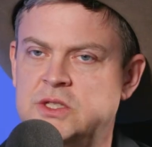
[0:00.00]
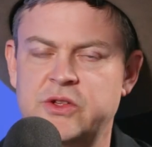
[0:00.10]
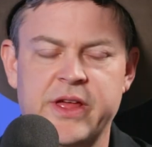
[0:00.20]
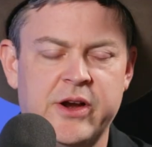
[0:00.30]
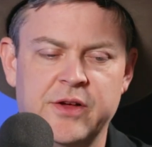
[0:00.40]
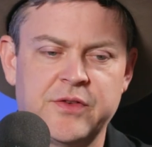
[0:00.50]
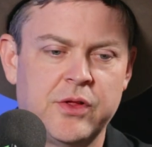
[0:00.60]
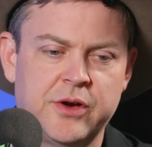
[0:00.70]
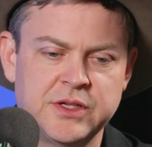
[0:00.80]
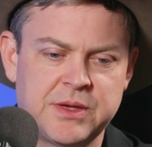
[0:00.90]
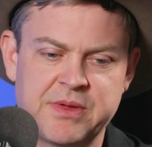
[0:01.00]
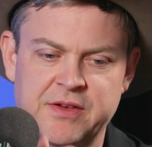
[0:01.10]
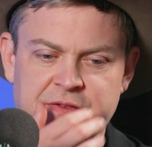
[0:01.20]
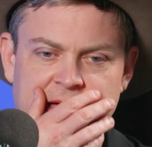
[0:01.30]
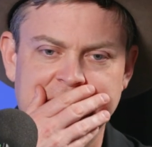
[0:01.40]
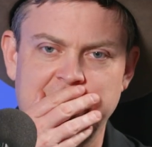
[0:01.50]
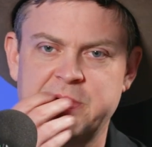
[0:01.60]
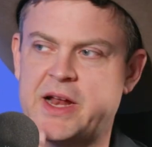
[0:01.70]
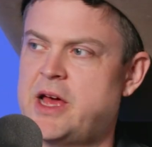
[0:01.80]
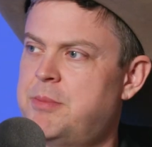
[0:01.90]
So they don't have to learn something fancy
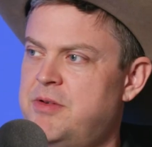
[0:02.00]
about how to